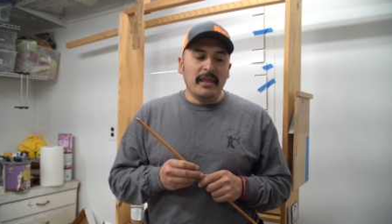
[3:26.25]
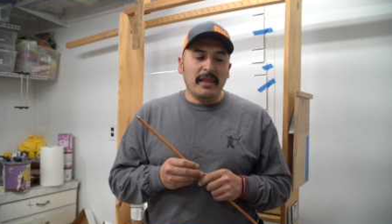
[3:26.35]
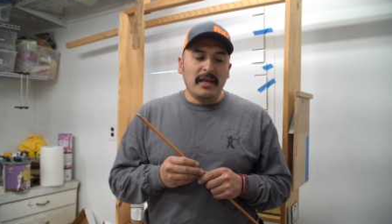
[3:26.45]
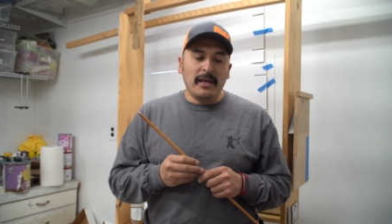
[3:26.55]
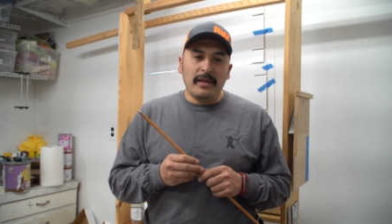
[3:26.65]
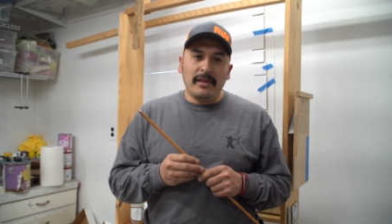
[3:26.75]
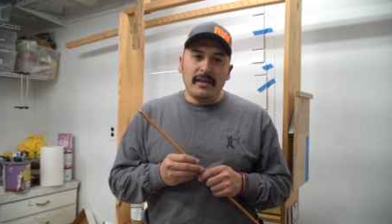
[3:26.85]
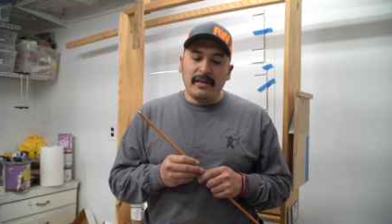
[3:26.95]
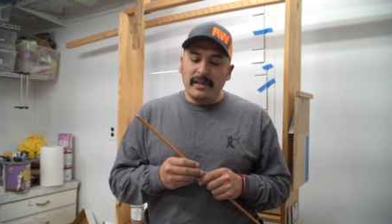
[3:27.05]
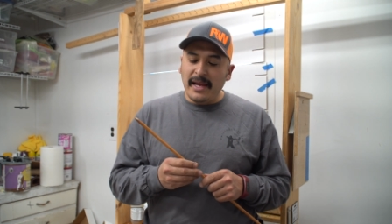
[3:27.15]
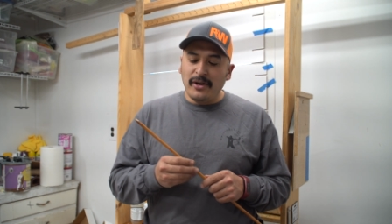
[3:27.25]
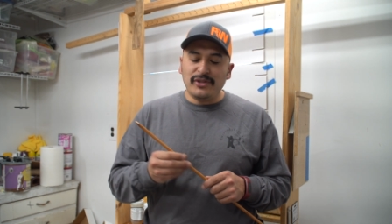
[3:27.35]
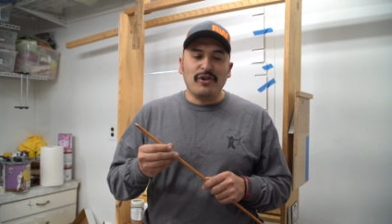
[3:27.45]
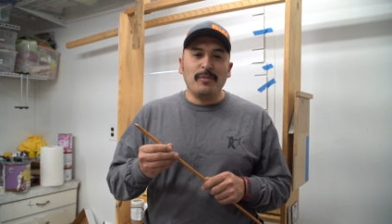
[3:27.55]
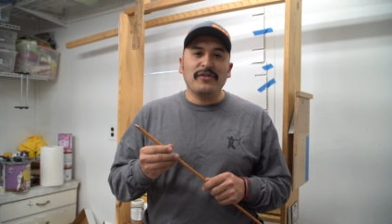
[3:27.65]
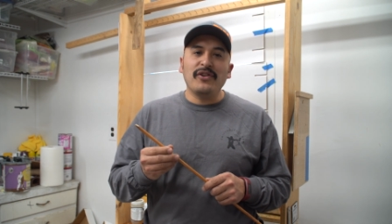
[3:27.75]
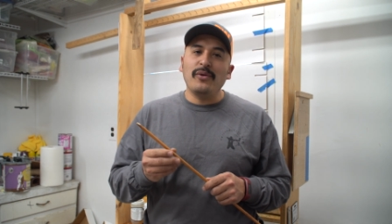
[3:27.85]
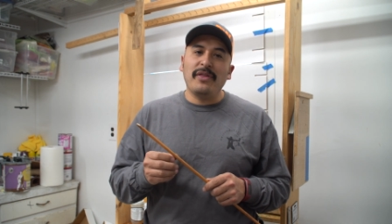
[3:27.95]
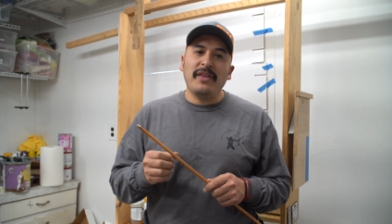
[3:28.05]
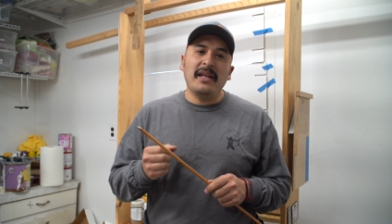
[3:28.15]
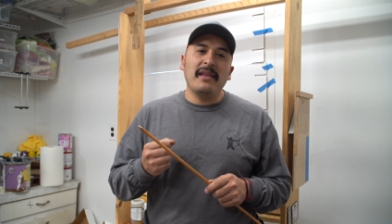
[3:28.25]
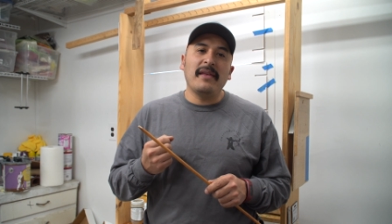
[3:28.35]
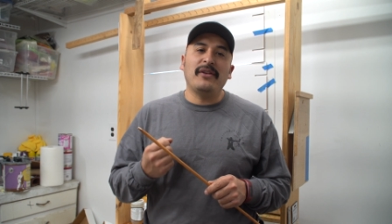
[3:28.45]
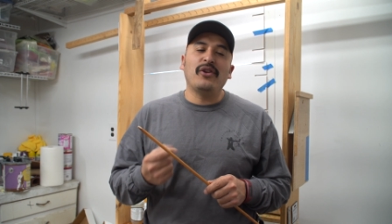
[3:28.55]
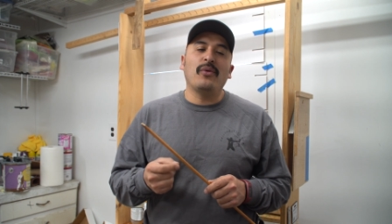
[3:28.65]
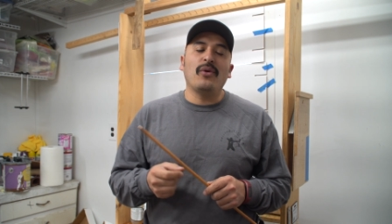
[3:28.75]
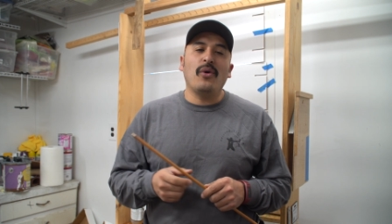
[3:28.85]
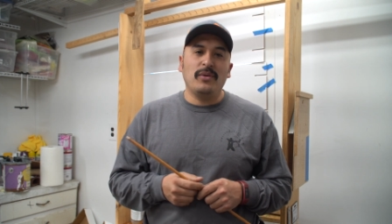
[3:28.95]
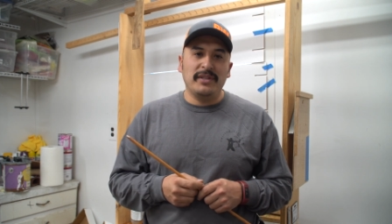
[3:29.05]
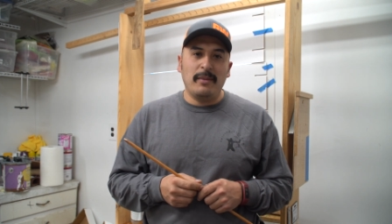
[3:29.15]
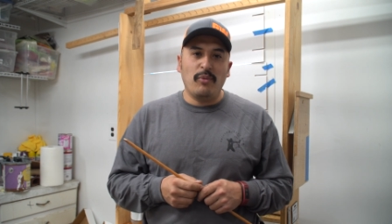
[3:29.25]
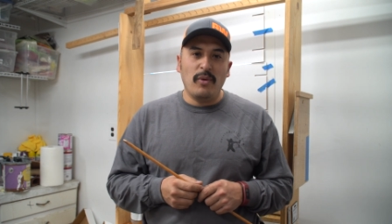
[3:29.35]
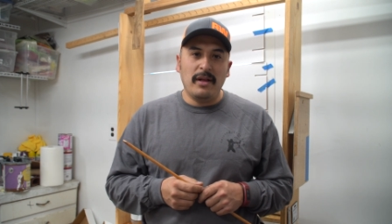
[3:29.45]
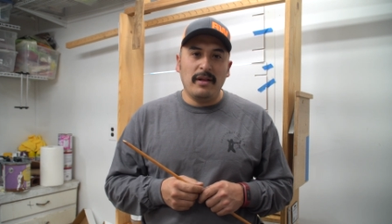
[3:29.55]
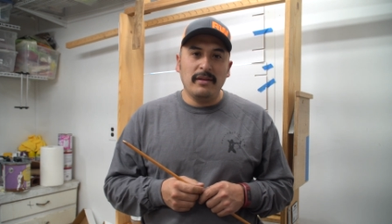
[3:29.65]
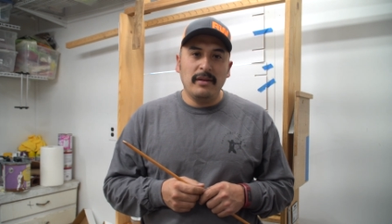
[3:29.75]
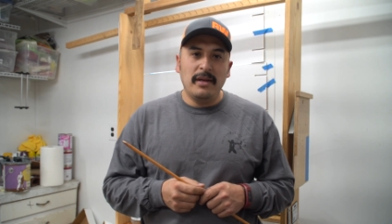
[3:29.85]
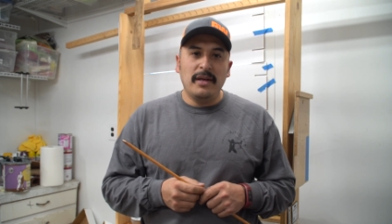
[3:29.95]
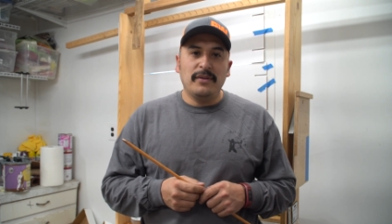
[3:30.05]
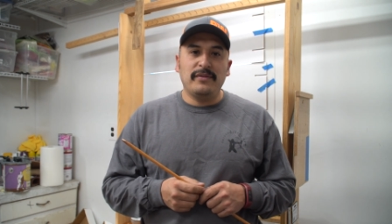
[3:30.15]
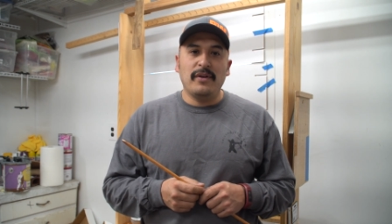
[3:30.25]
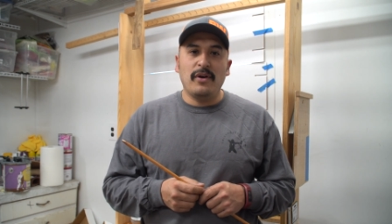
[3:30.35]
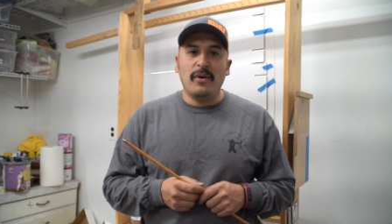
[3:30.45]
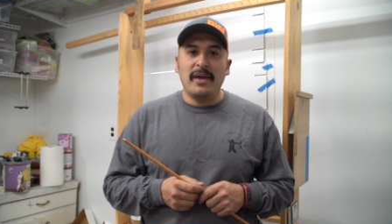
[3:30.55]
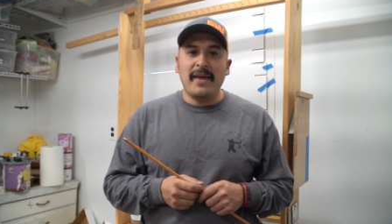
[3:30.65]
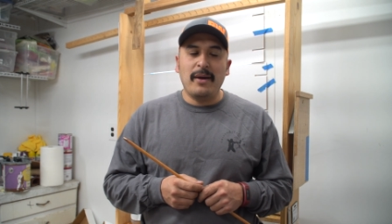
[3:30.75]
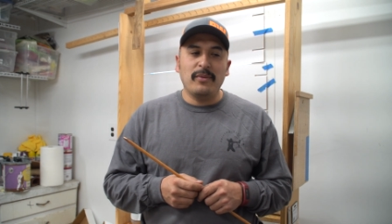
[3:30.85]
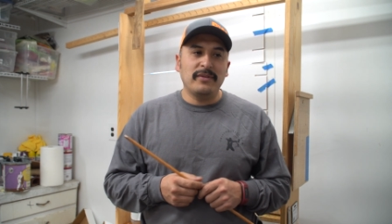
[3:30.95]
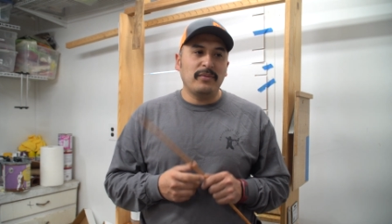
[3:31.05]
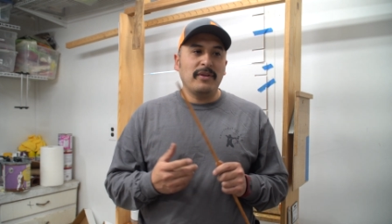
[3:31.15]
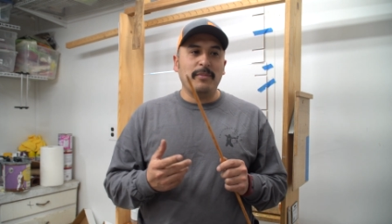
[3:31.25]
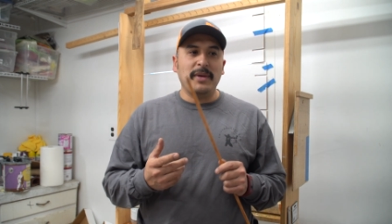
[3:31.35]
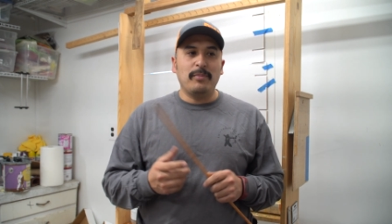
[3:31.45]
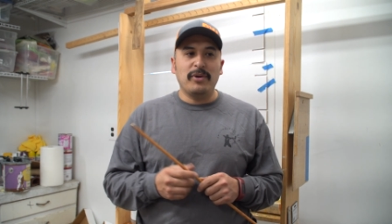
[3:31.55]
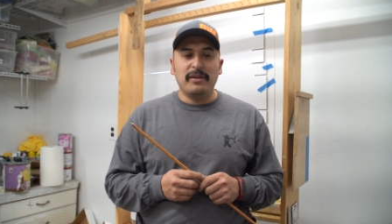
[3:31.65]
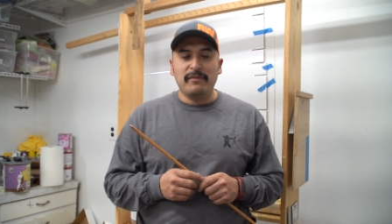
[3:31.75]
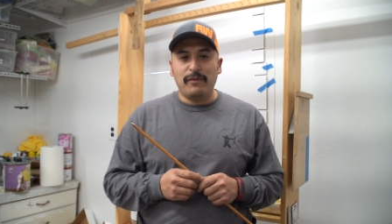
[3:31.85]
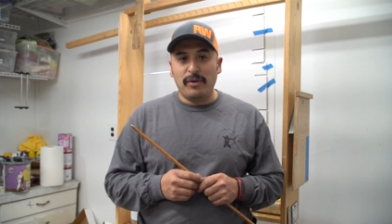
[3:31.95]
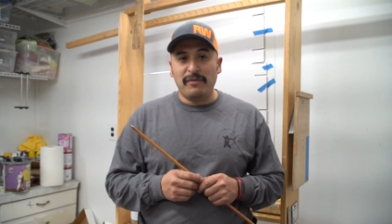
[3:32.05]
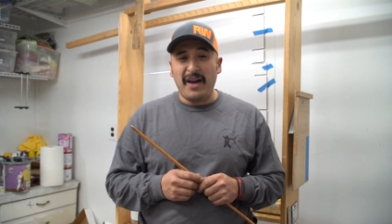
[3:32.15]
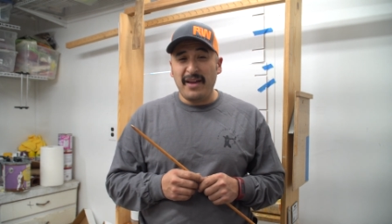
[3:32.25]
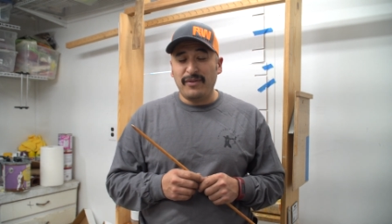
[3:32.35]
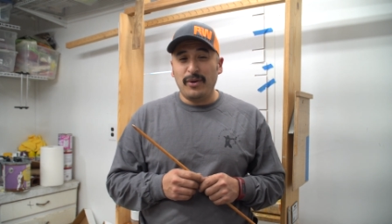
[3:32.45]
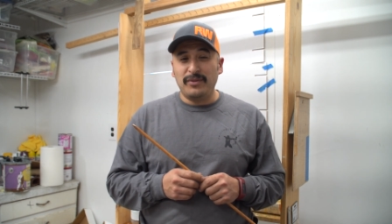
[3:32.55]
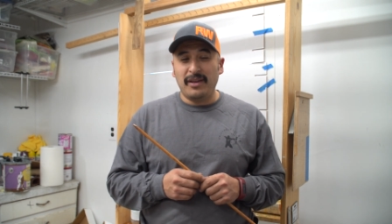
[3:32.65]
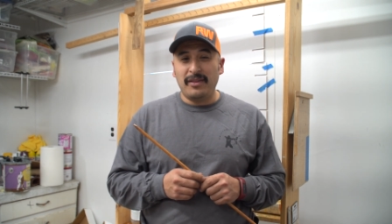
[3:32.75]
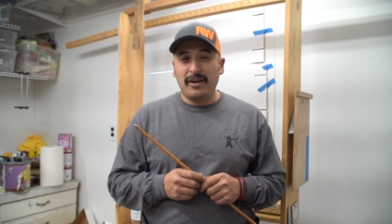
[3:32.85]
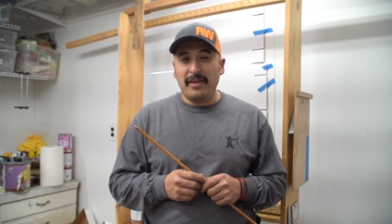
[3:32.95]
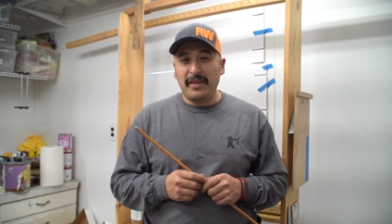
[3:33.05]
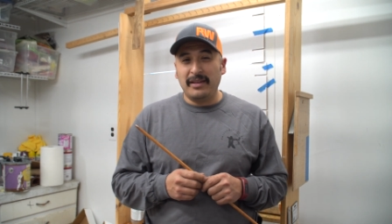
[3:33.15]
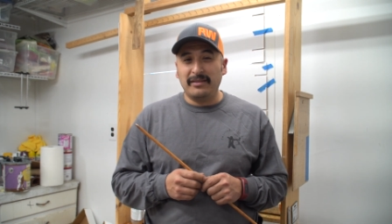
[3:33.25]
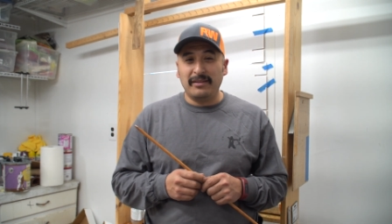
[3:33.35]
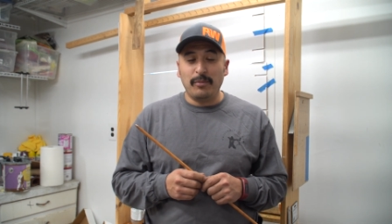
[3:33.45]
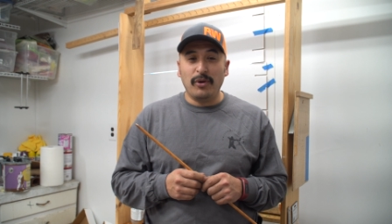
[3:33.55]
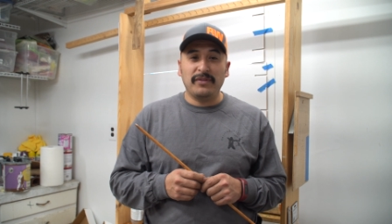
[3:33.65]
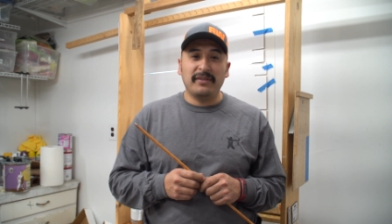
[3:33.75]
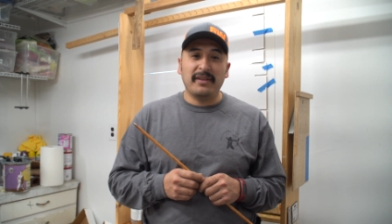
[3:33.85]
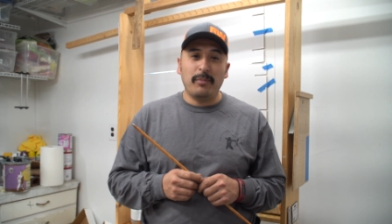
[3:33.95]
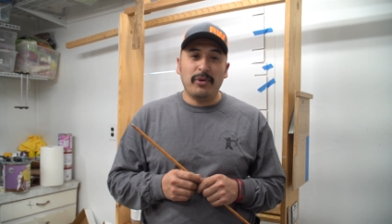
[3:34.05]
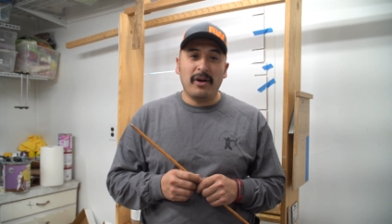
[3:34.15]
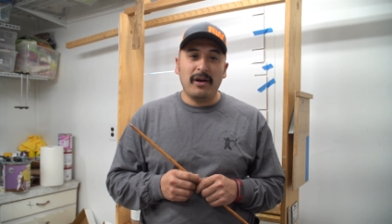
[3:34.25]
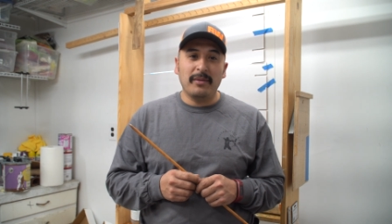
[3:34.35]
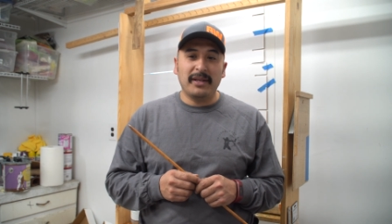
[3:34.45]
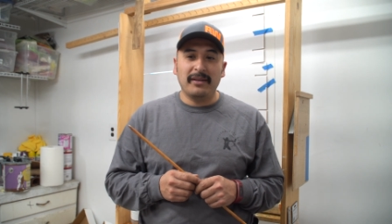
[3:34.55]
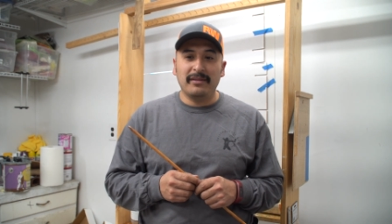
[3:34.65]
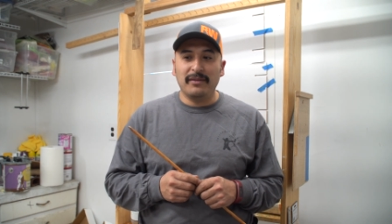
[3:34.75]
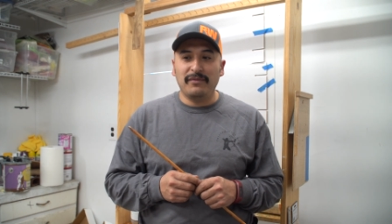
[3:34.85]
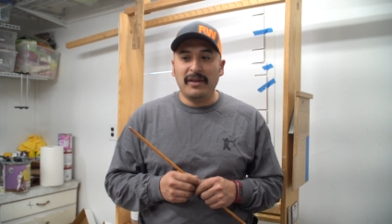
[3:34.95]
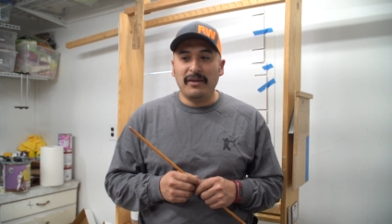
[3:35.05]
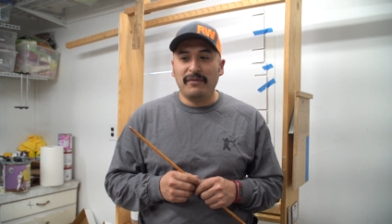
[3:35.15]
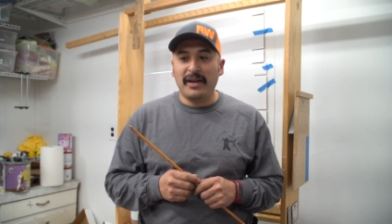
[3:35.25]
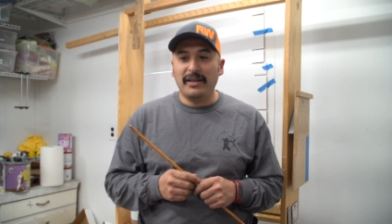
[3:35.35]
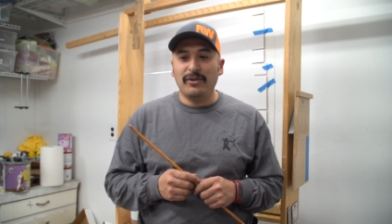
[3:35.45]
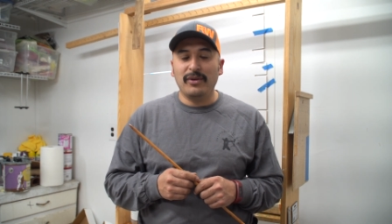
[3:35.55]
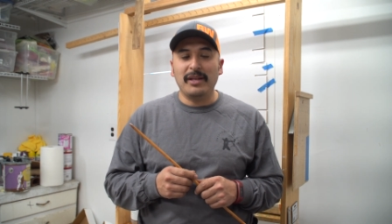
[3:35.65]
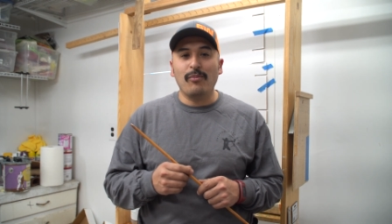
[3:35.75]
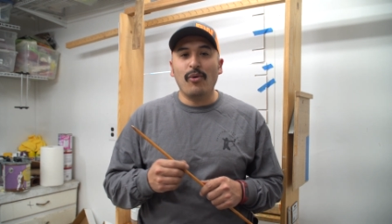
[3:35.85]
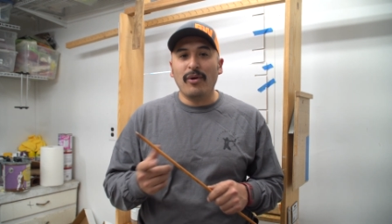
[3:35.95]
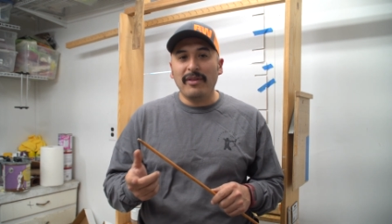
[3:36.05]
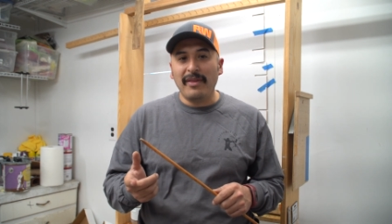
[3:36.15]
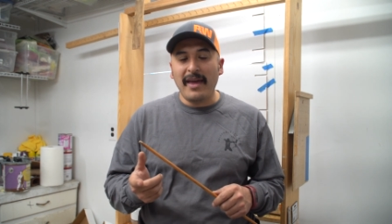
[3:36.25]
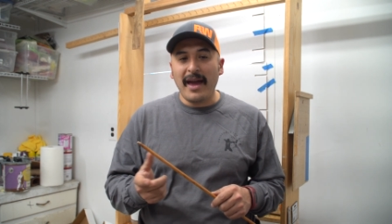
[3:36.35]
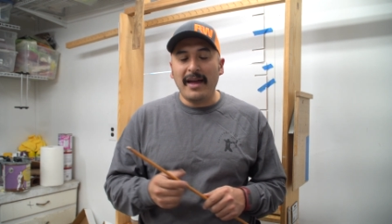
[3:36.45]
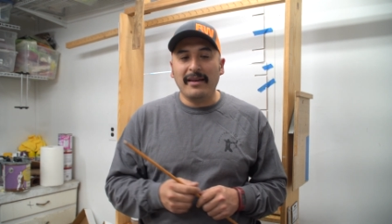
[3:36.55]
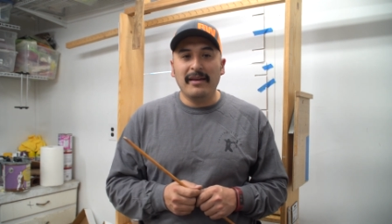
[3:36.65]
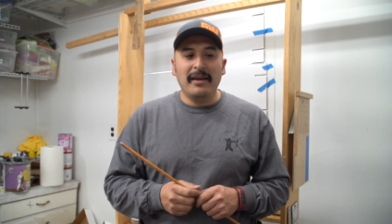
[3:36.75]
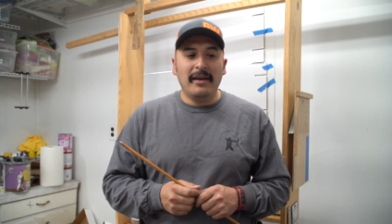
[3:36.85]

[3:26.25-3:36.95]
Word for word: the the layers are almost too thin and they don't hold up well. So, and that was with me putting four to five coats on there. I think it's as most as I put on because if, if I do any more than that,